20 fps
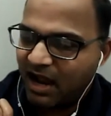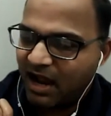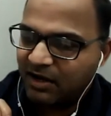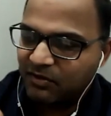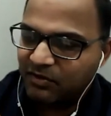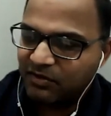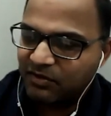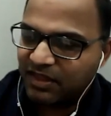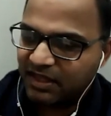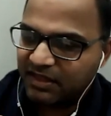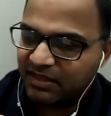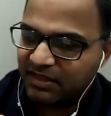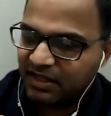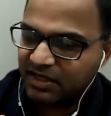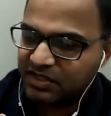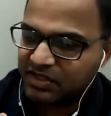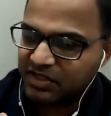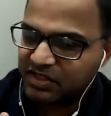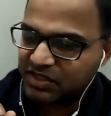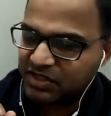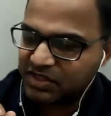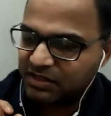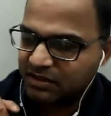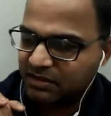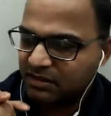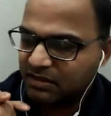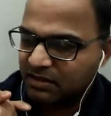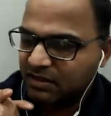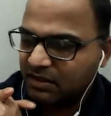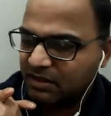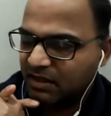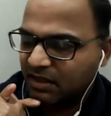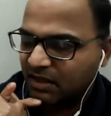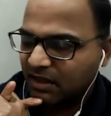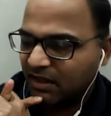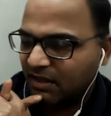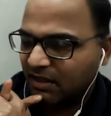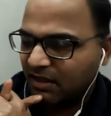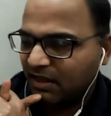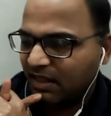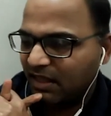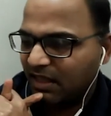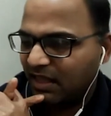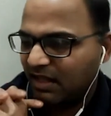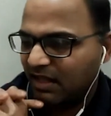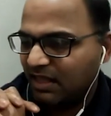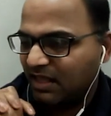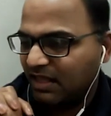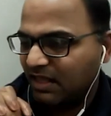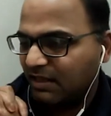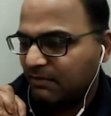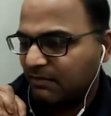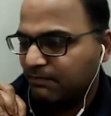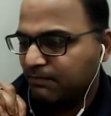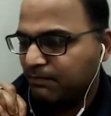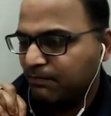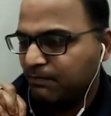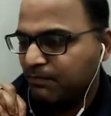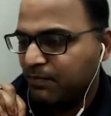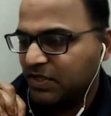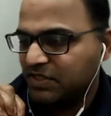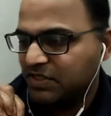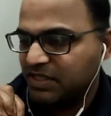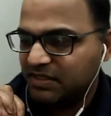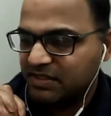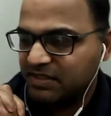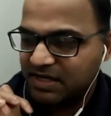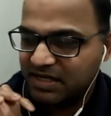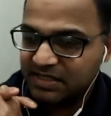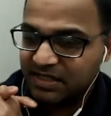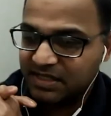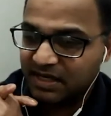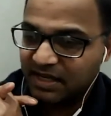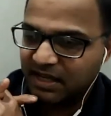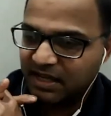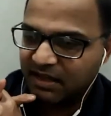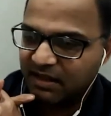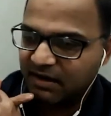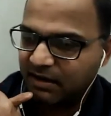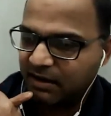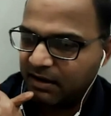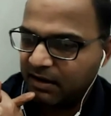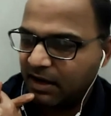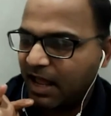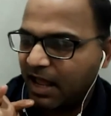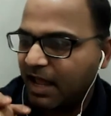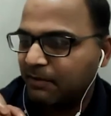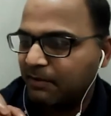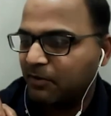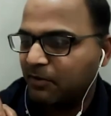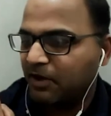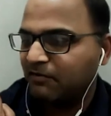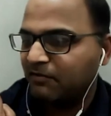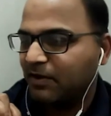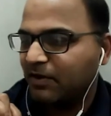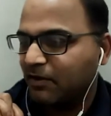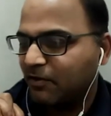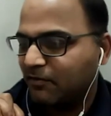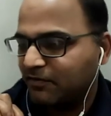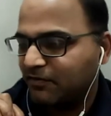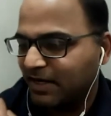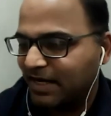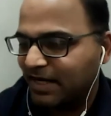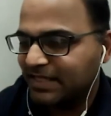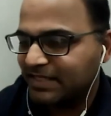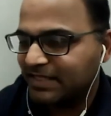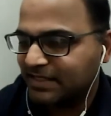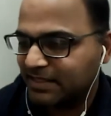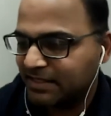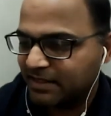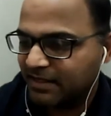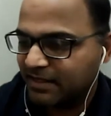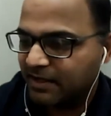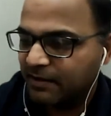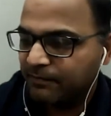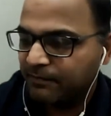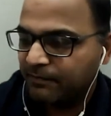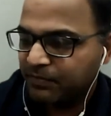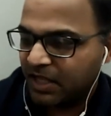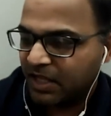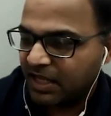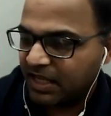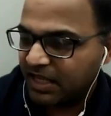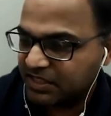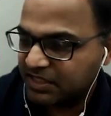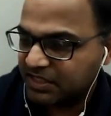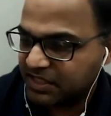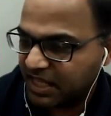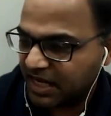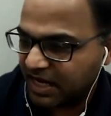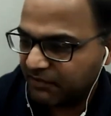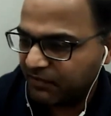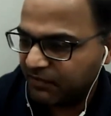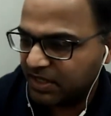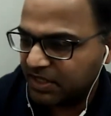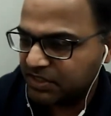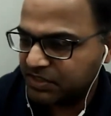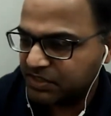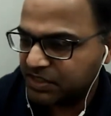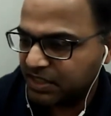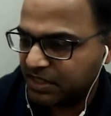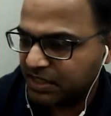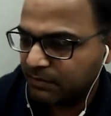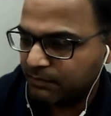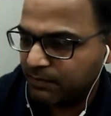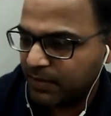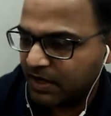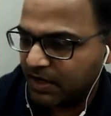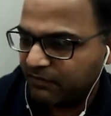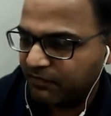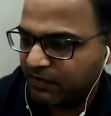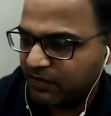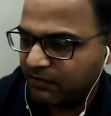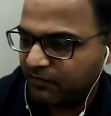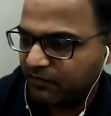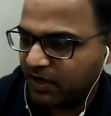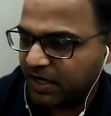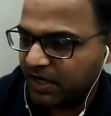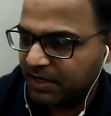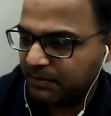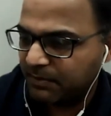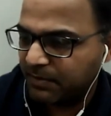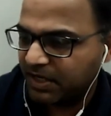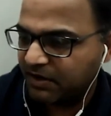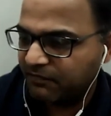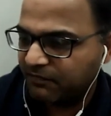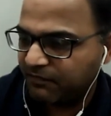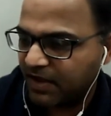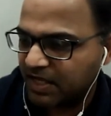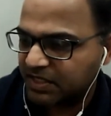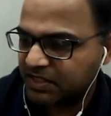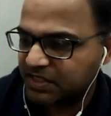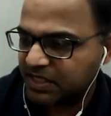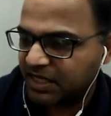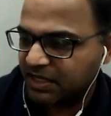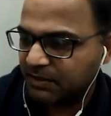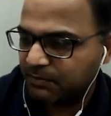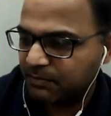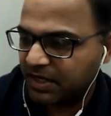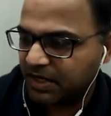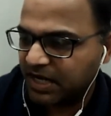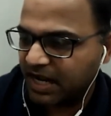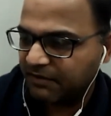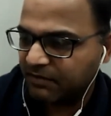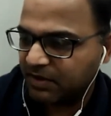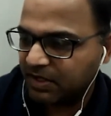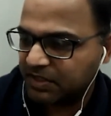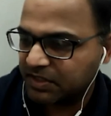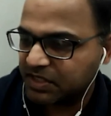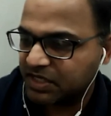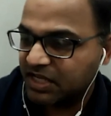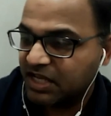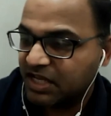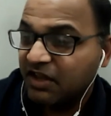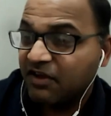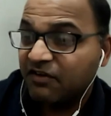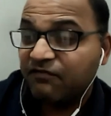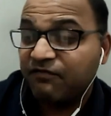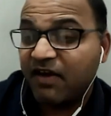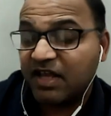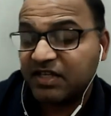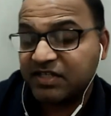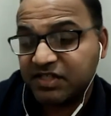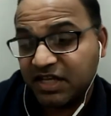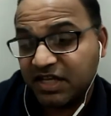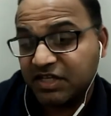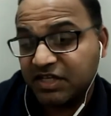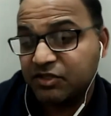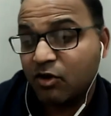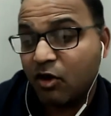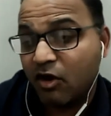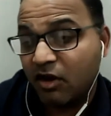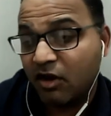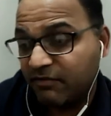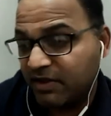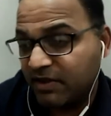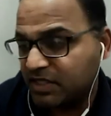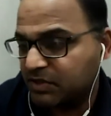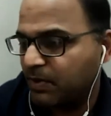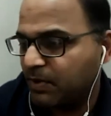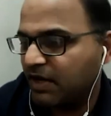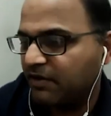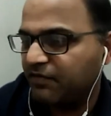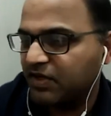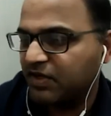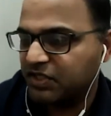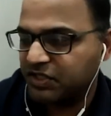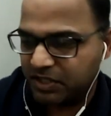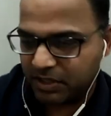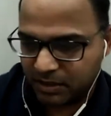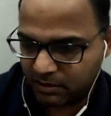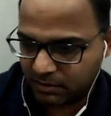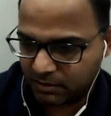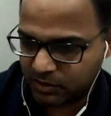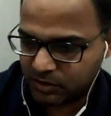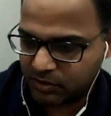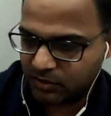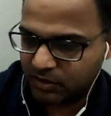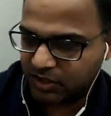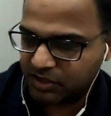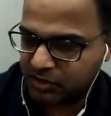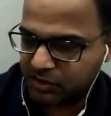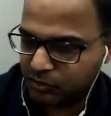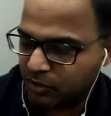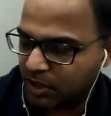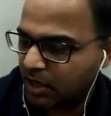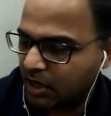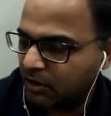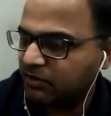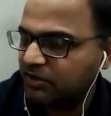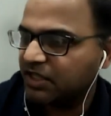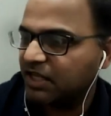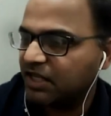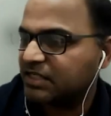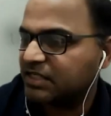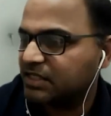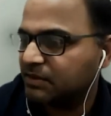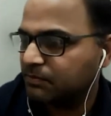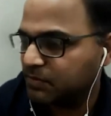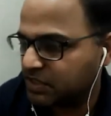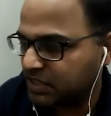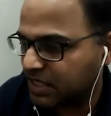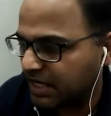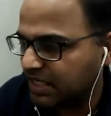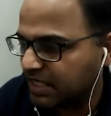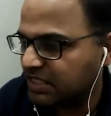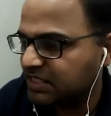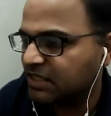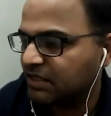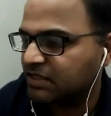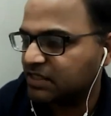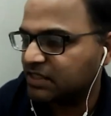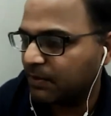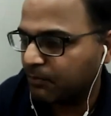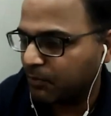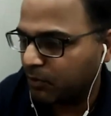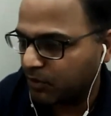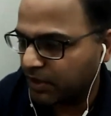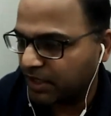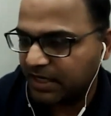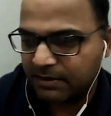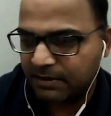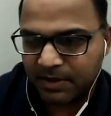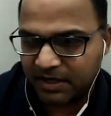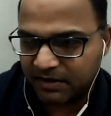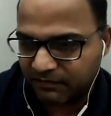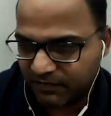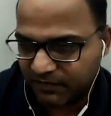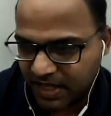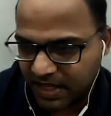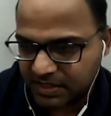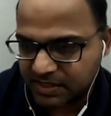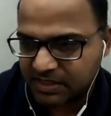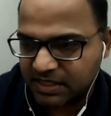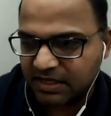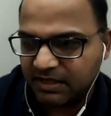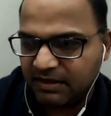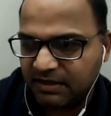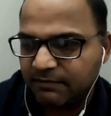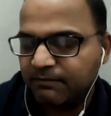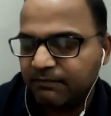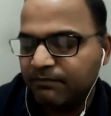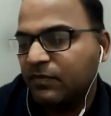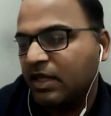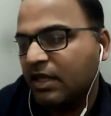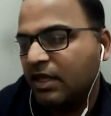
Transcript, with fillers: I don't think there is any business reason here? I'm not aware of, at least. Is there evidence in benefit for intermittent fasting in prediabetes? Fasting is always beneficial. So there's no doubt there are some studies that support intermittent fasting